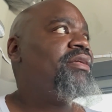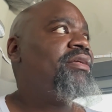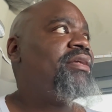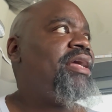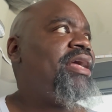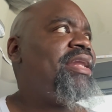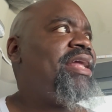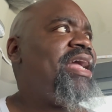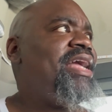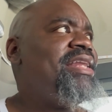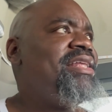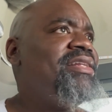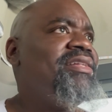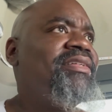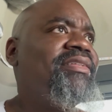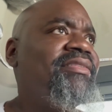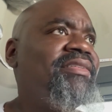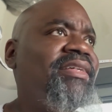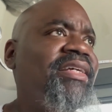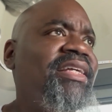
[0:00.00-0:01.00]
And 80,
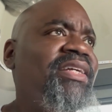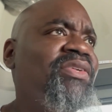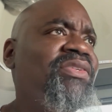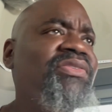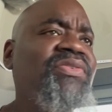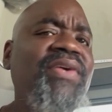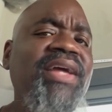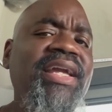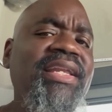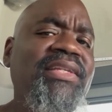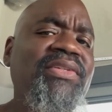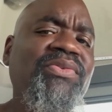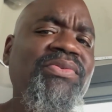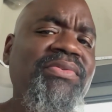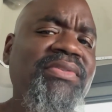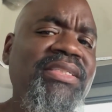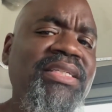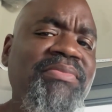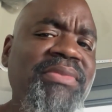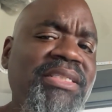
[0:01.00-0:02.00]
the hills on 80
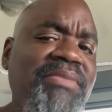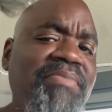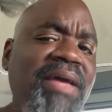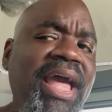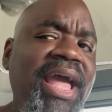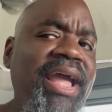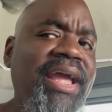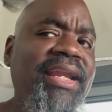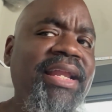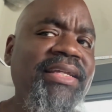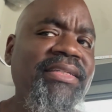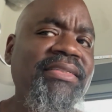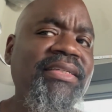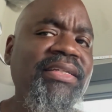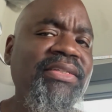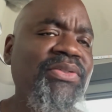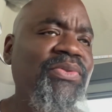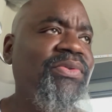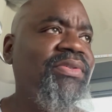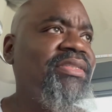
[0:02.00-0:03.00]
don't seem as bad as
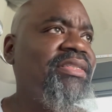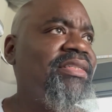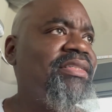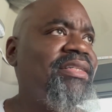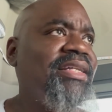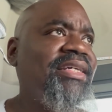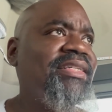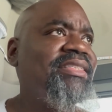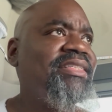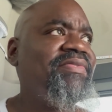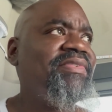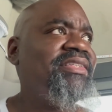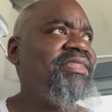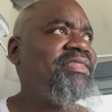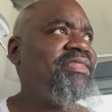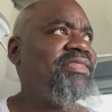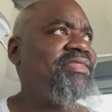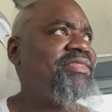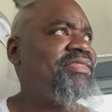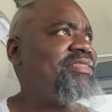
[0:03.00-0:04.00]
they do. It's like
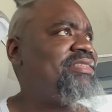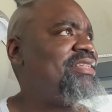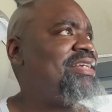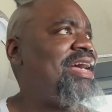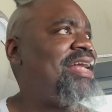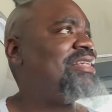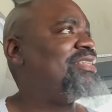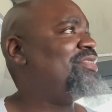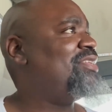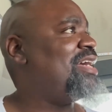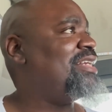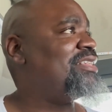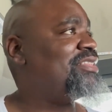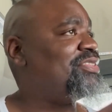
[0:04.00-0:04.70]
76 is you got the